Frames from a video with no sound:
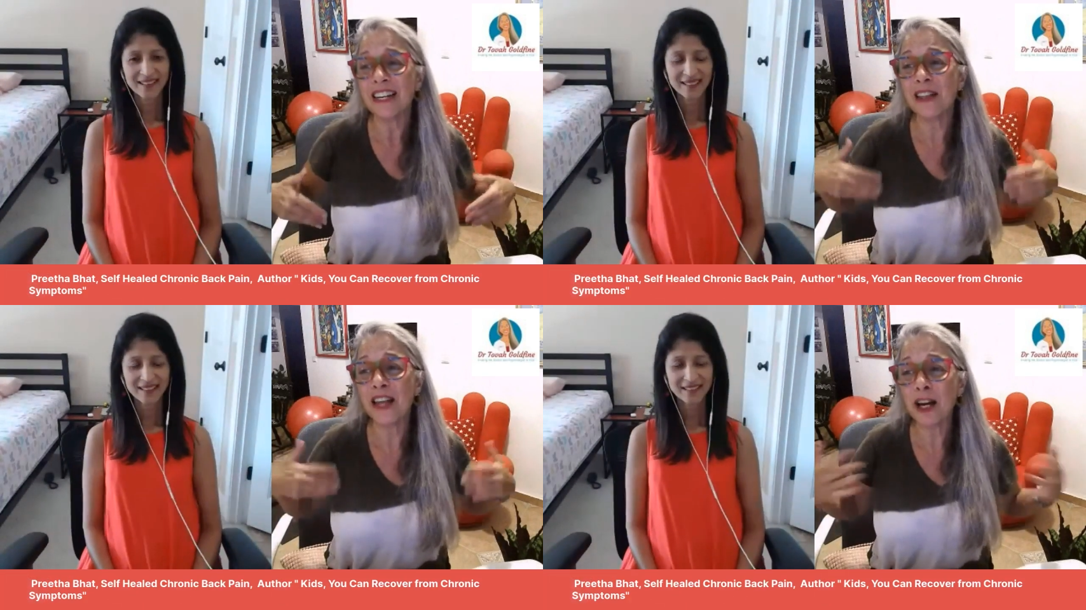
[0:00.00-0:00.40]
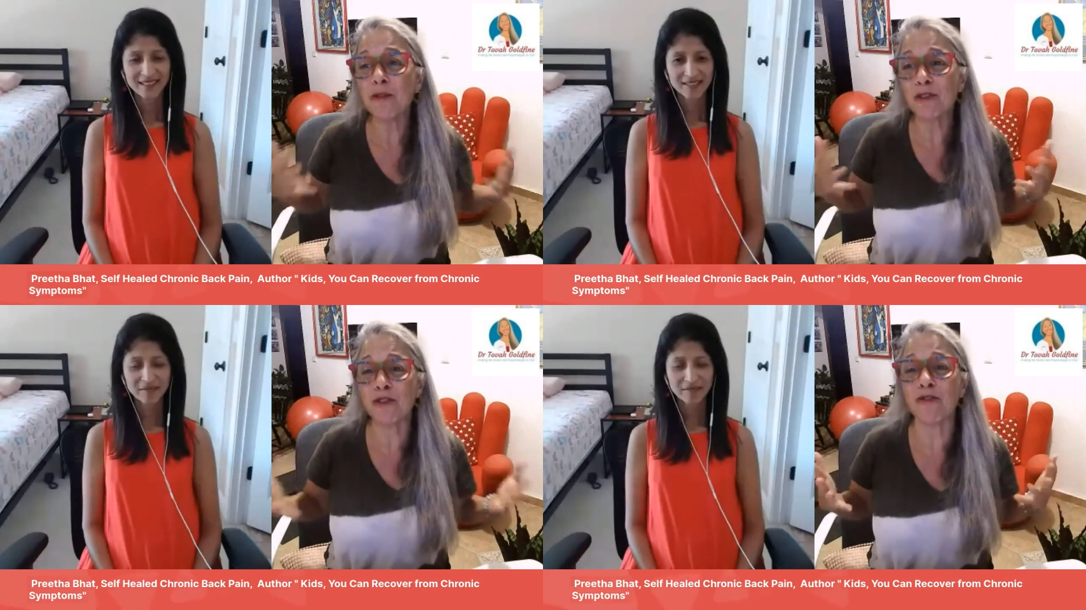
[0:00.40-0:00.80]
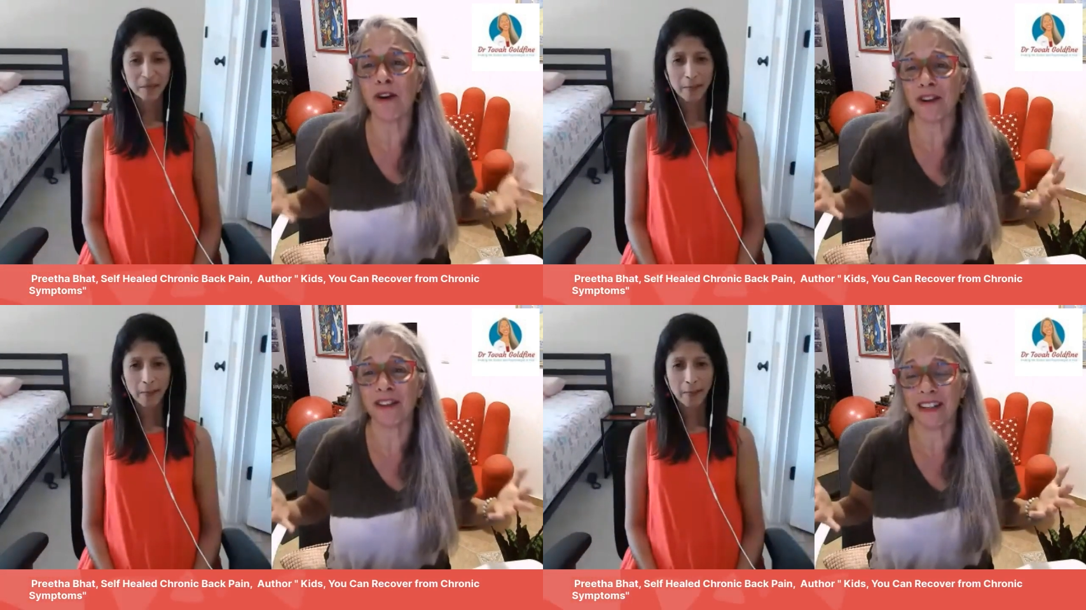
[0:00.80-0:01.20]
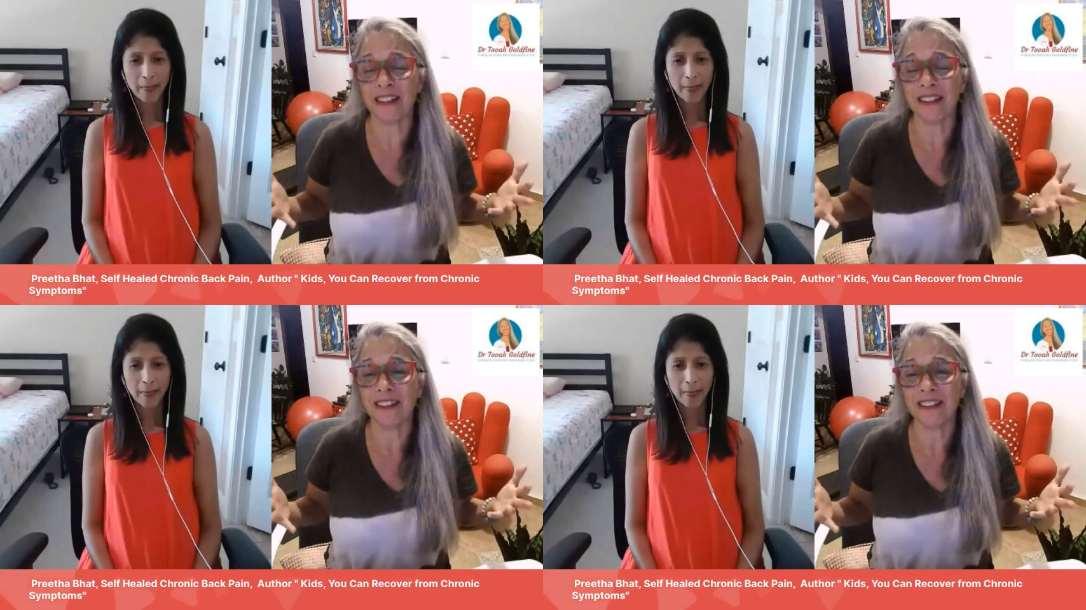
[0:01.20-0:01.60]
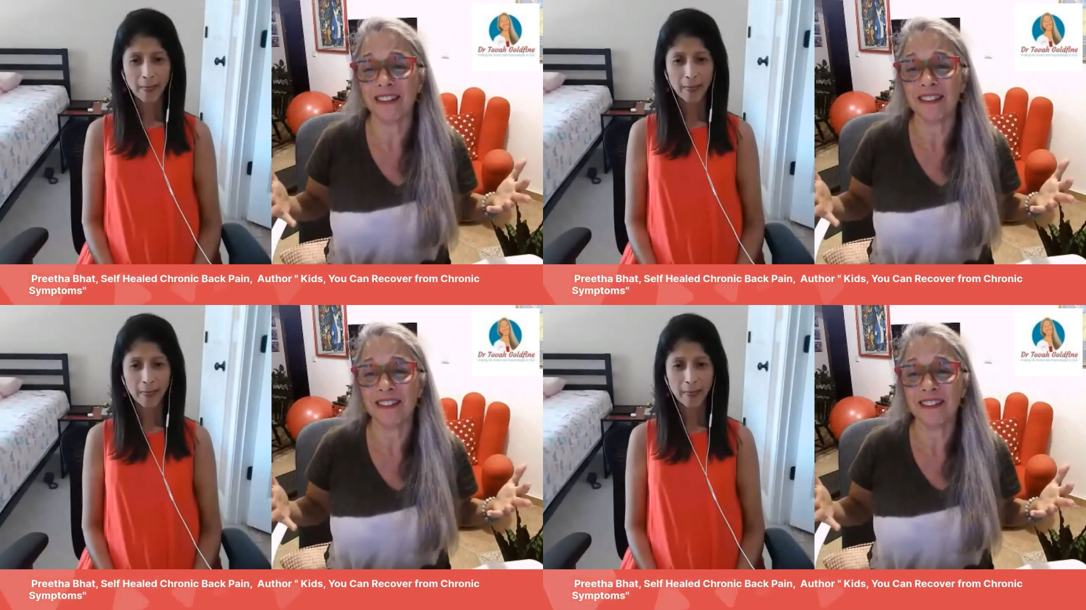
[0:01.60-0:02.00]
Speaker 1: they were struggling.
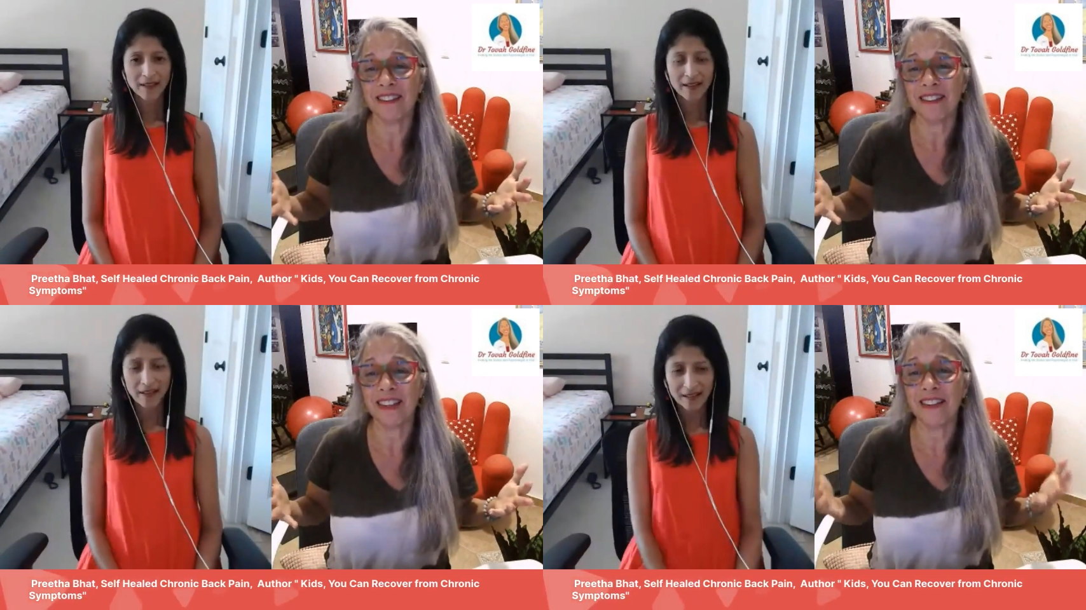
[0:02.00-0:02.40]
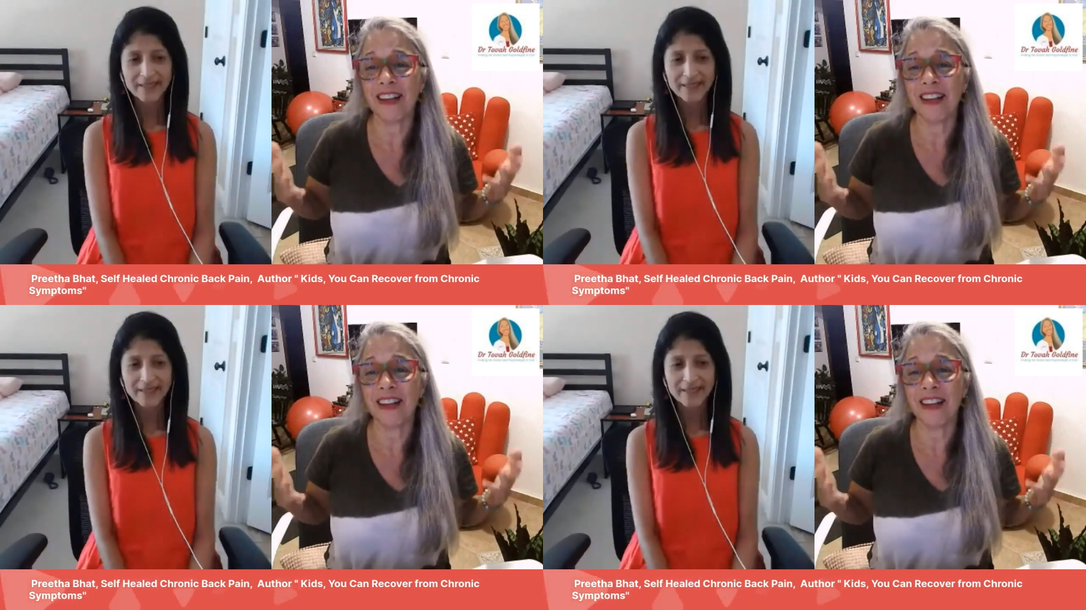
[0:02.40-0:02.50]
And